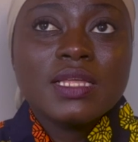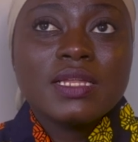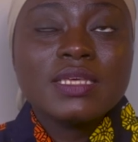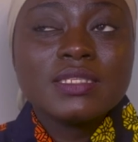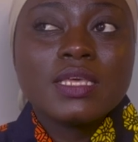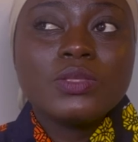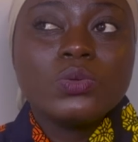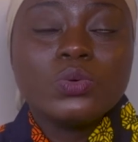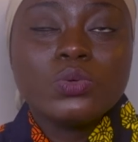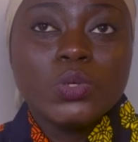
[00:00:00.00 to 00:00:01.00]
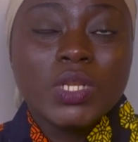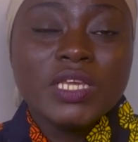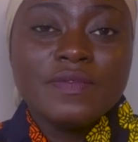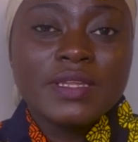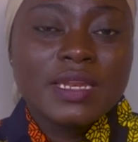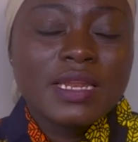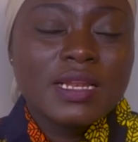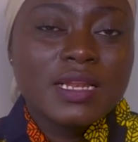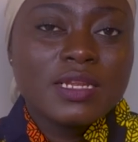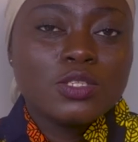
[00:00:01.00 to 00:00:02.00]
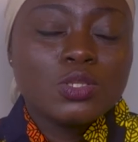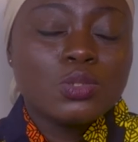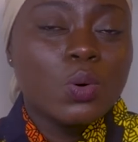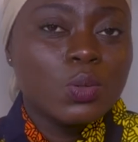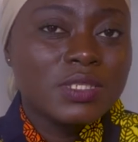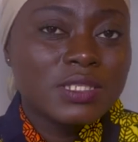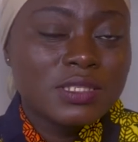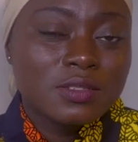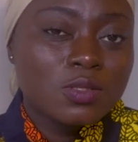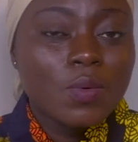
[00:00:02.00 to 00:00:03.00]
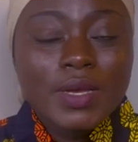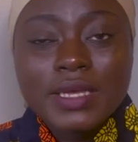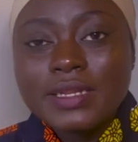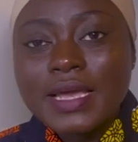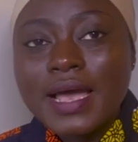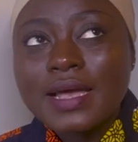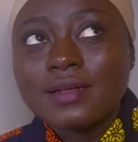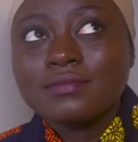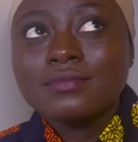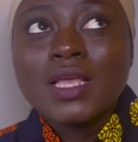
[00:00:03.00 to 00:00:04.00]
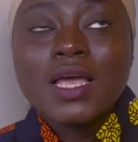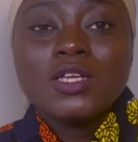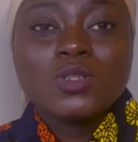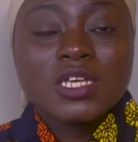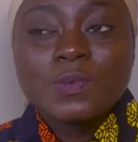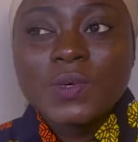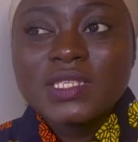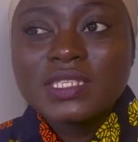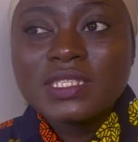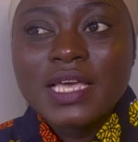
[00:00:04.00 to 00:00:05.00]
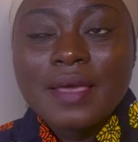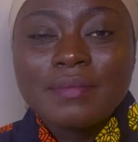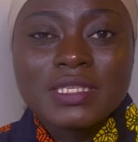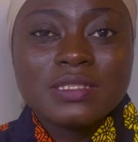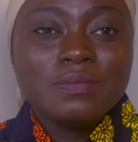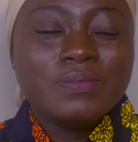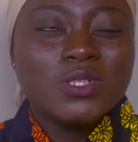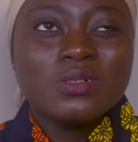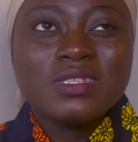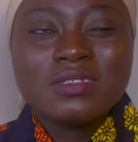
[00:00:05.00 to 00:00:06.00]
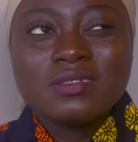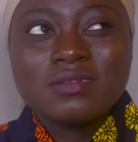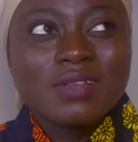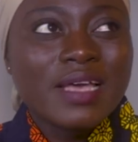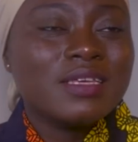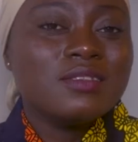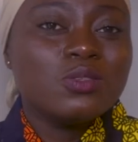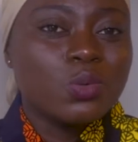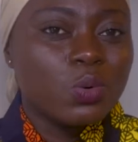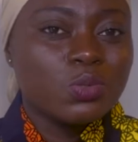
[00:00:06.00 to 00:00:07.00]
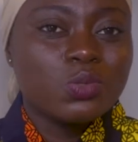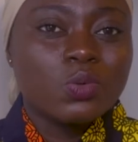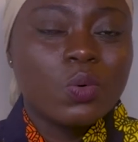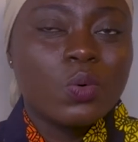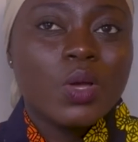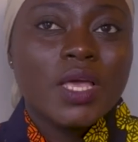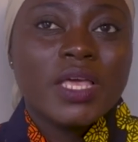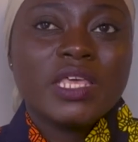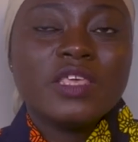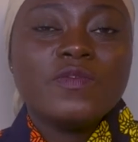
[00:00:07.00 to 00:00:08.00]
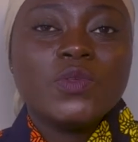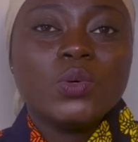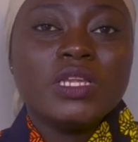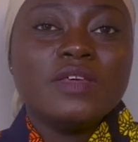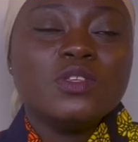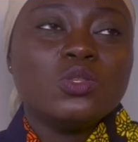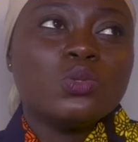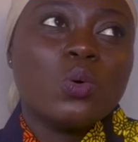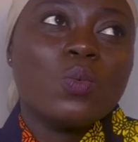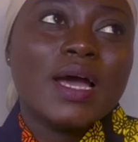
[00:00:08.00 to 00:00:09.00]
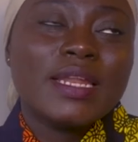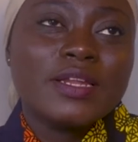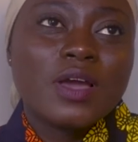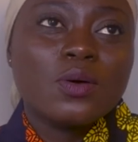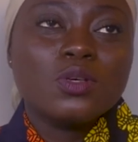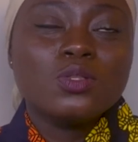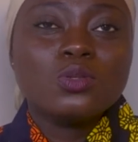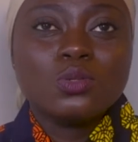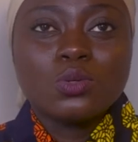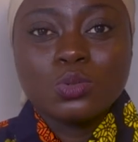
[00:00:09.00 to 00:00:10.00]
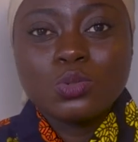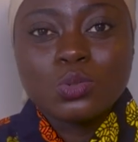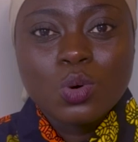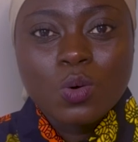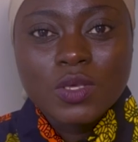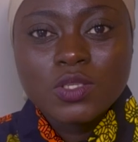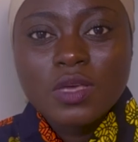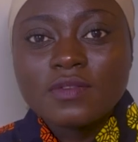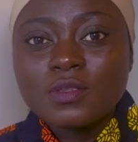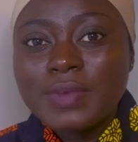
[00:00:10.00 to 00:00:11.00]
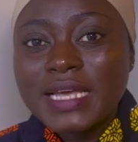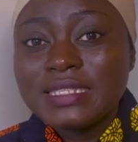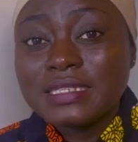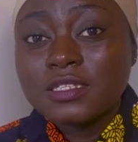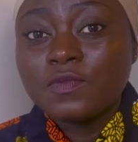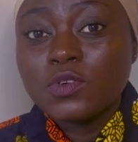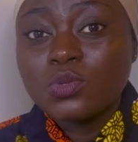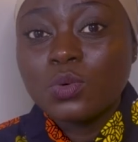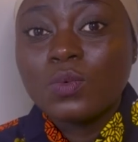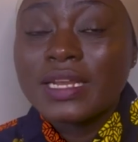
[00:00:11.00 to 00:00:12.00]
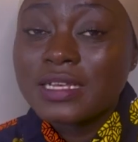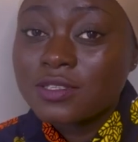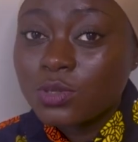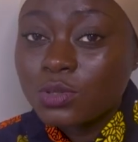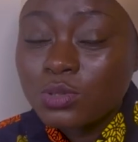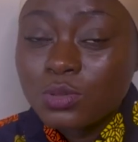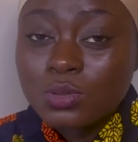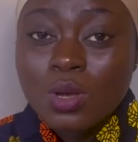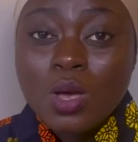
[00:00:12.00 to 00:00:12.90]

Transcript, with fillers: Let's say you, you live in zones. Norway, their transport system is built in, I think, zones. So if you live in zone one and you are going to zone two always, you have to buy tickets for zone one and zone two.